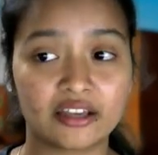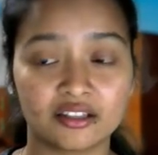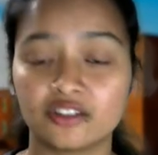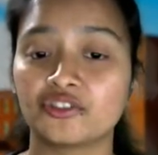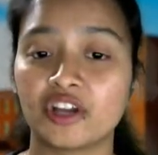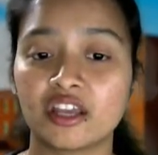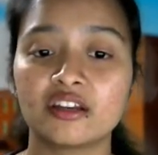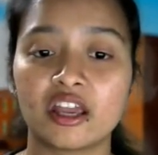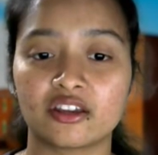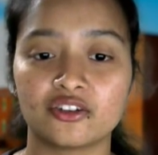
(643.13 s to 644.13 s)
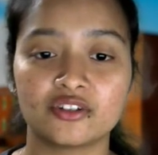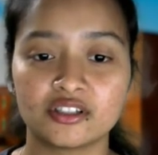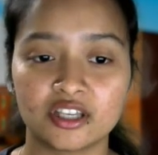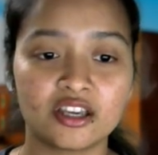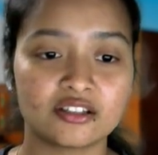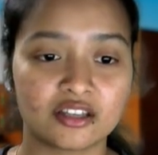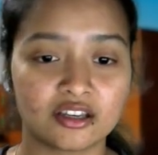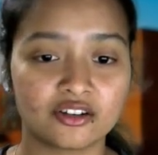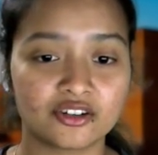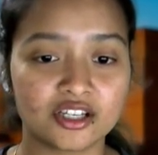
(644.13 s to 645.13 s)
Like the train accuracy is
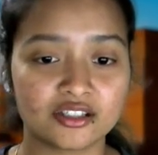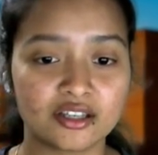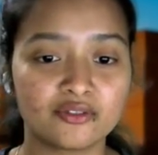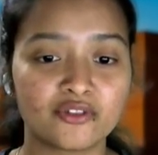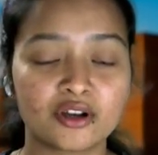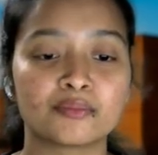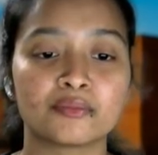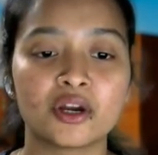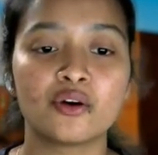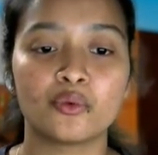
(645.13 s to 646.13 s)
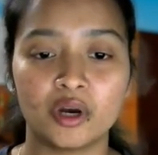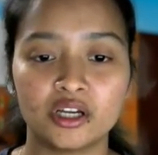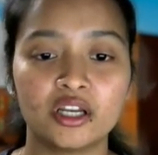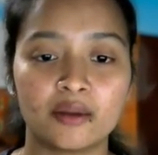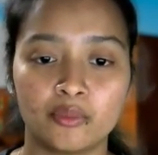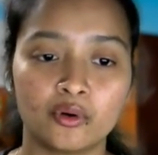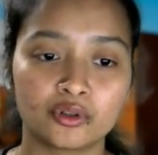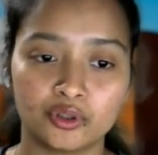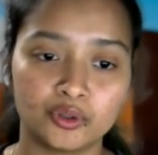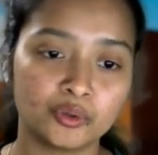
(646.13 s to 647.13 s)
increasing from one
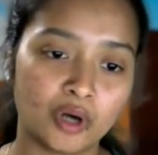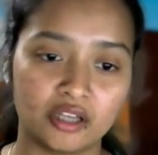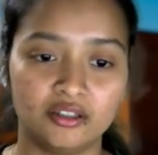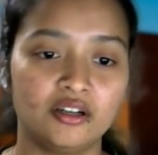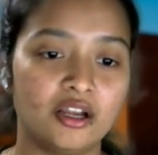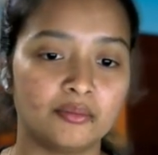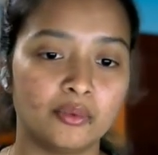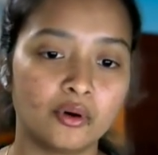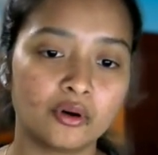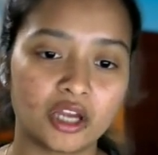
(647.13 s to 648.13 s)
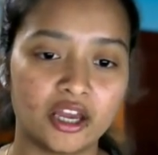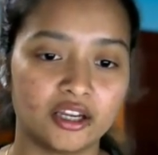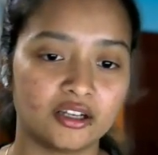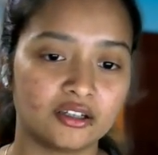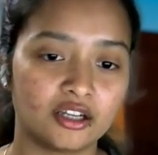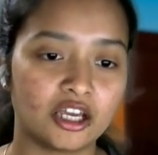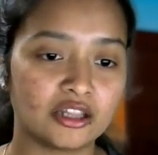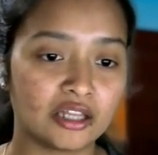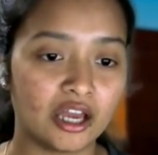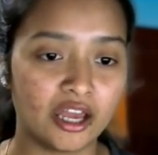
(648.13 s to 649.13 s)
epoch to other epoch, and
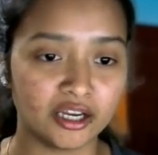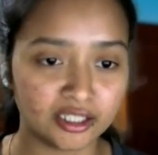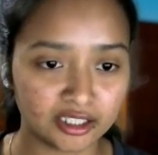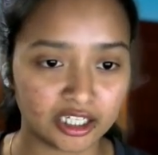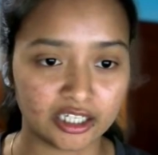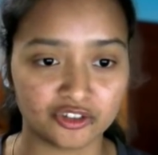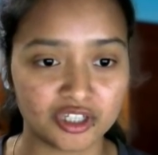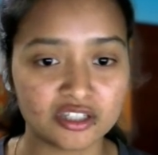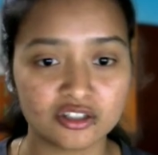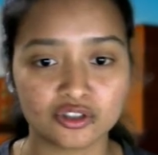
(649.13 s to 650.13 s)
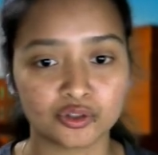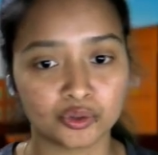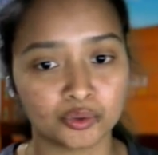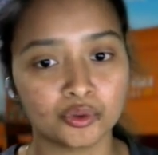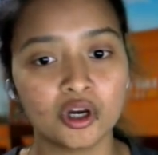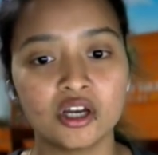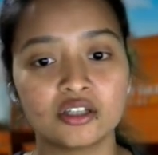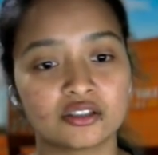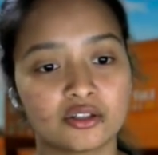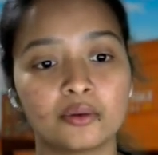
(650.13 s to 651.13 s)
in the end, it reached to
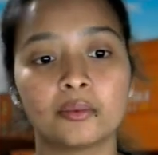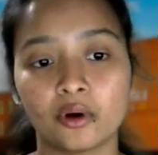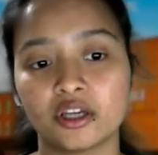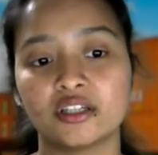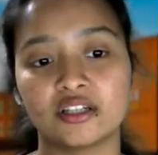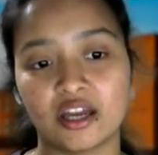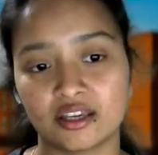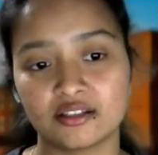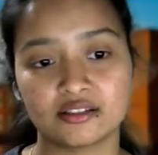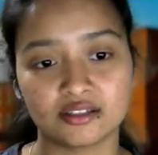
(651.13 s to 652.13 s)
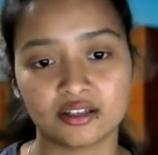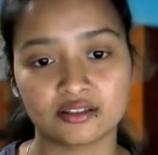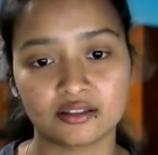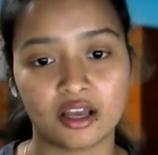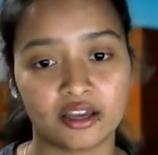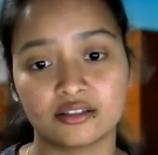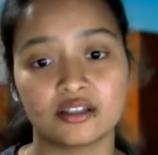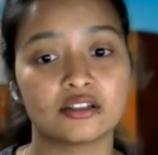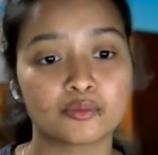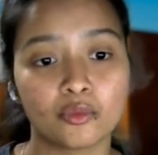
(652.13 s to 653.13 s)
0.96. I
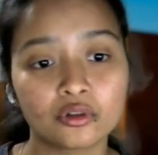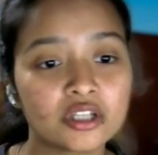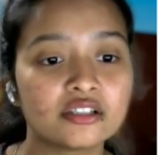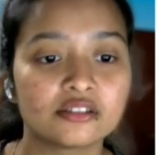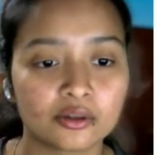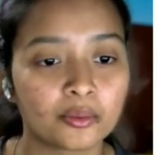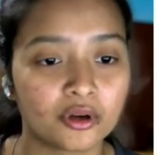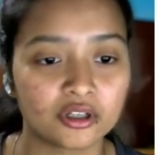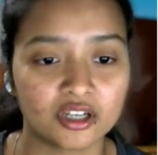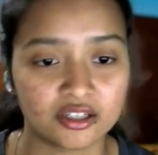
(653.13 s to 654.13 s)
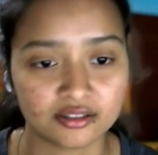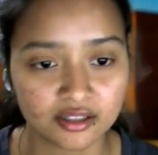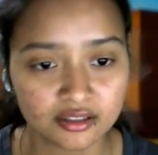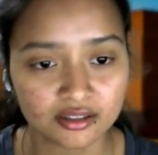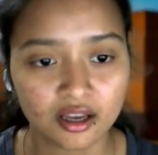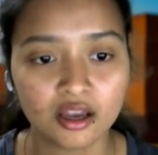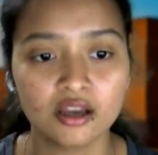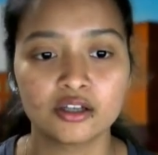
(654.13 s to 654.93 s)
guess it is more than 0.96.